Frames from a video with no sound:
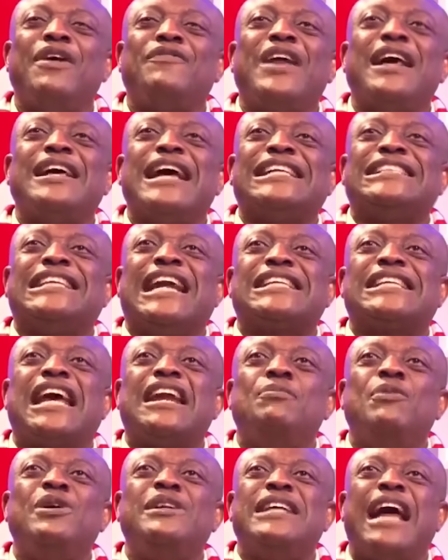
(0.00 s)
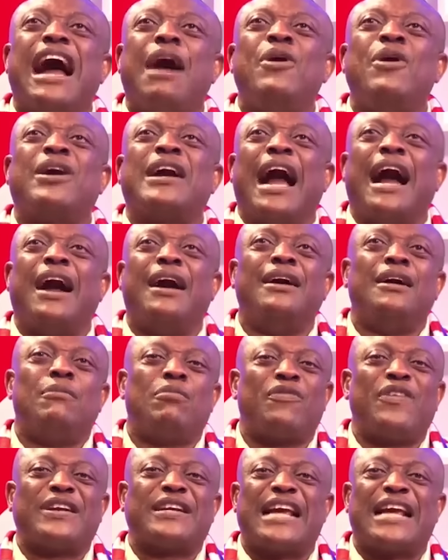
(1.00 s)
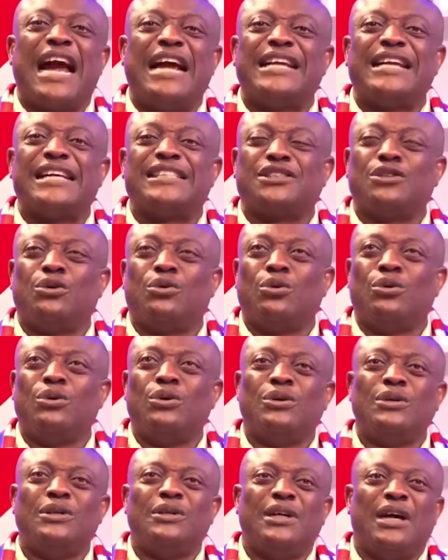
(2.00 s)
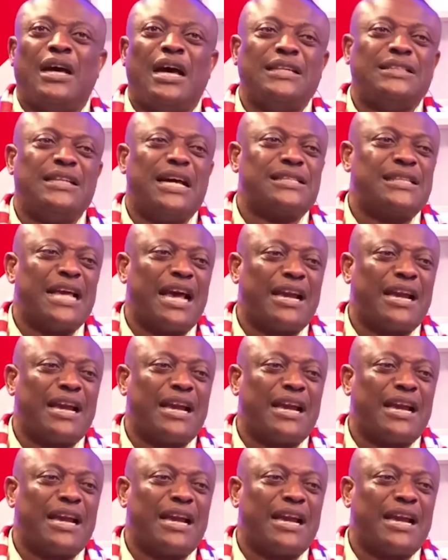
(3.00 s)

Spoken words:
very Solomon Yamuka, prophetic hunters, no. And I'm